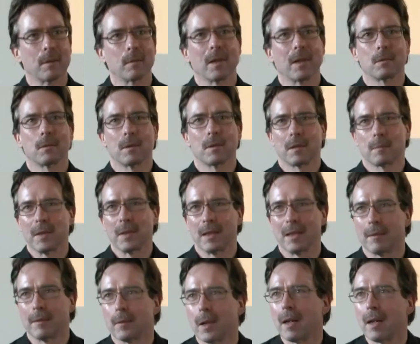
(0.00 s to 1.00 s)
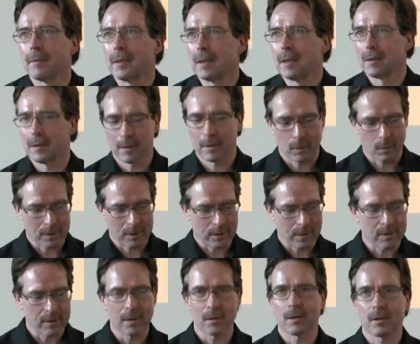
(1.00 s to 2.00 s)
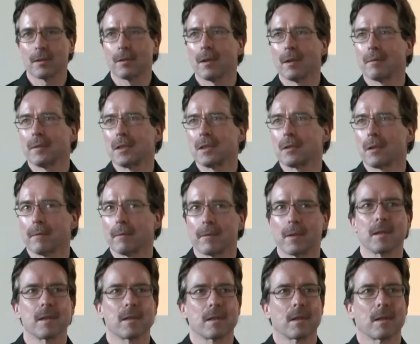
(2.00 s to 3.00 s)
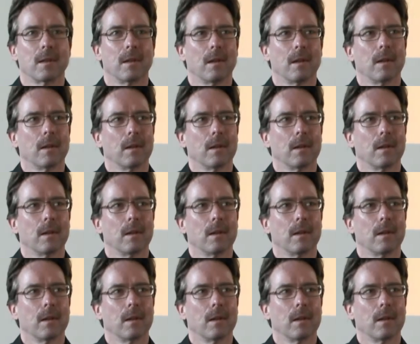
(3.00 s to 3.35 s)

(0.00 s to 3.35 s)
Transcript: everyone who has been involved in the organization of this conference.